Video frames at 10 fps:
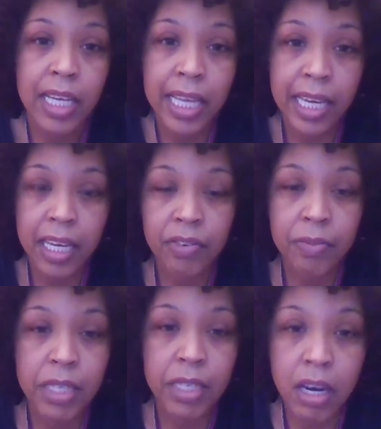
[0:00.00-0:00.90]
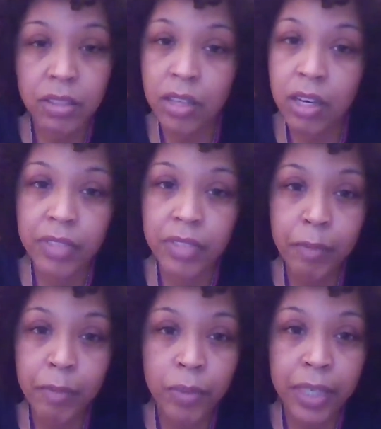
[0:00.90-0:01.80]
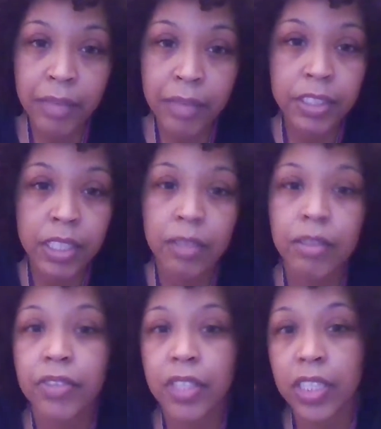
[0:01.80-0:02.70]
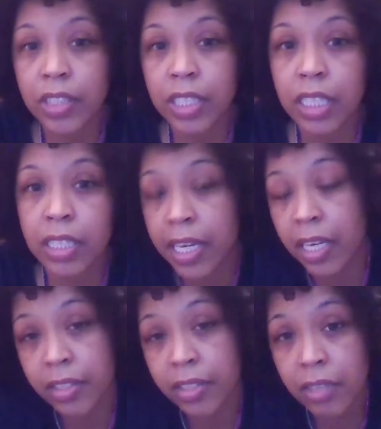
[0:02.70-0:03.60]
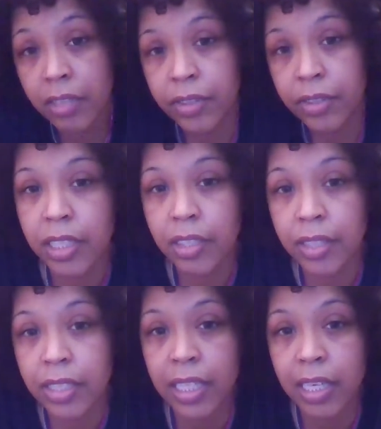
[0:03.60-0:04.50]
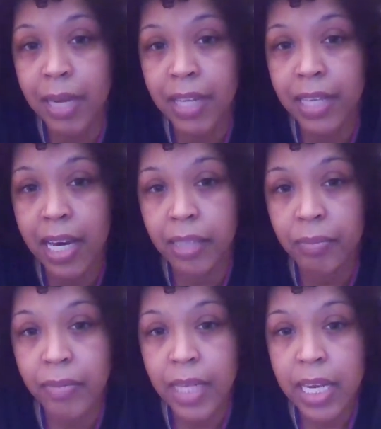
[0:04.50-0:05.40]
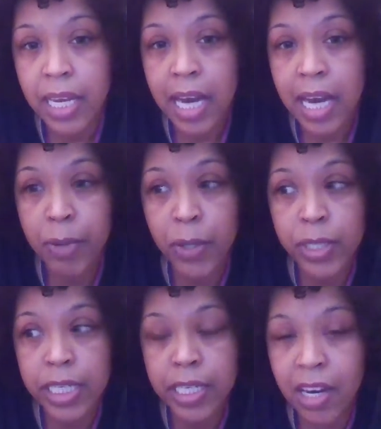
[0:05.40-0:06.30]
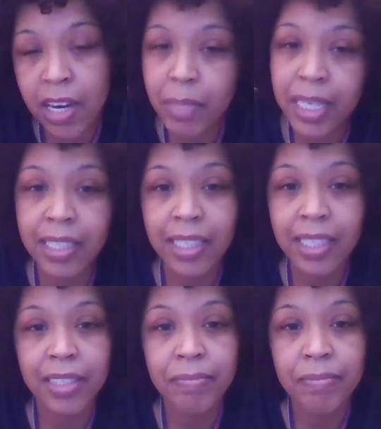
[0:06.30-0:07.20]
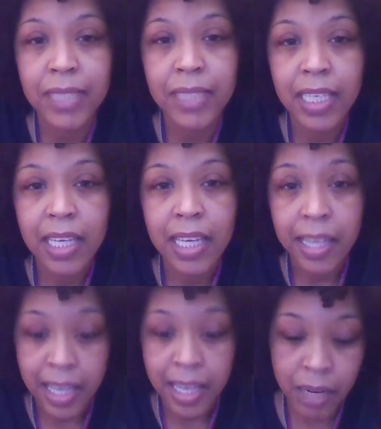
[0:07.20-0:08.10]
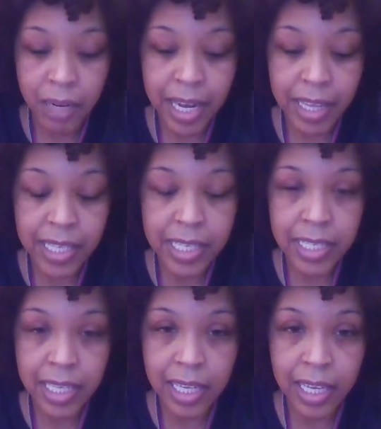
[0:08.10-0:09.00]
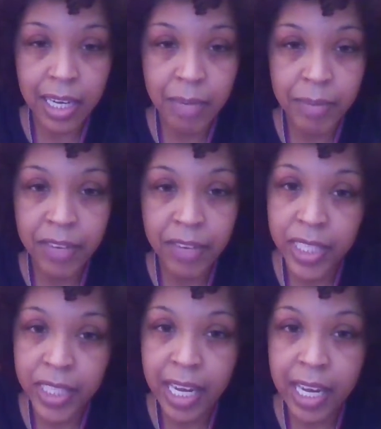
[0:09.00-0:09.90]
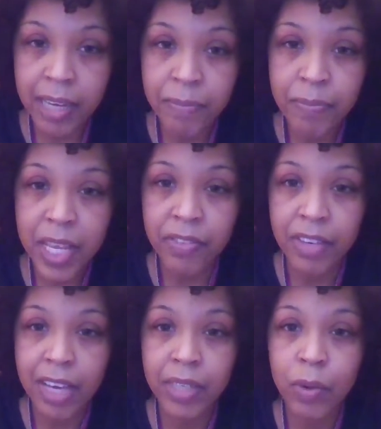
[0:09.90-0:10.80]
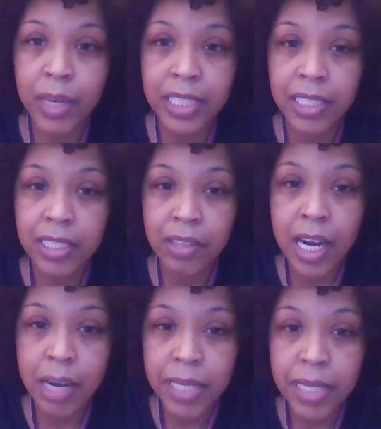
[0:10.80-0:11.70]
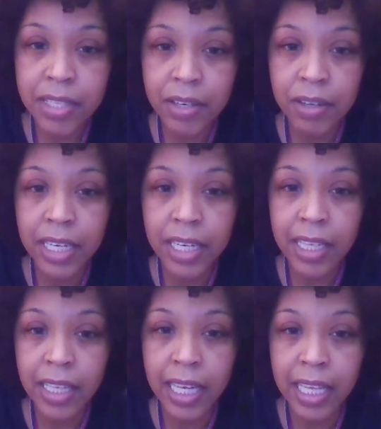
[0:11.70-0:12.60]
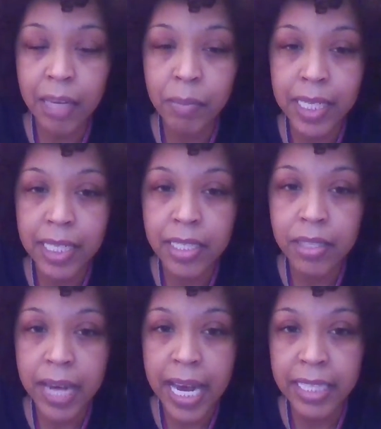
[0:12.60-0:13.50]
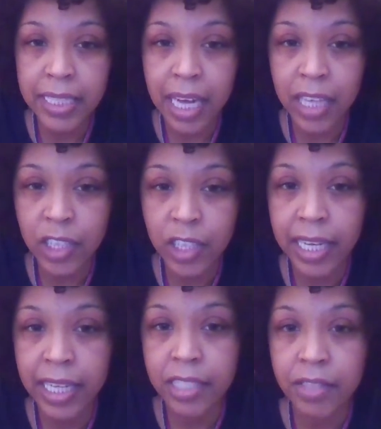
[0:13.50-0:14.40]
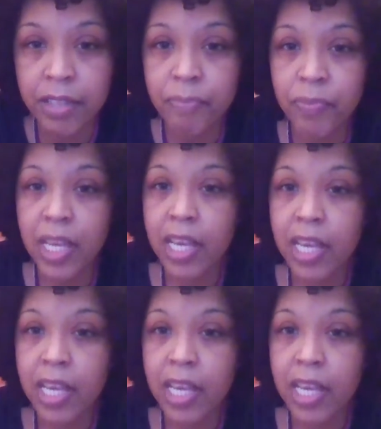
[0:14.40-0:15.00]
and they get it from their doctors off label or whatever. So if you're interested in taking it yourself, you can think about that. I personally don't, but Anyway, this is it for today. If you have any questions or comments or anything like that, please do ask, and I'll try to answer them.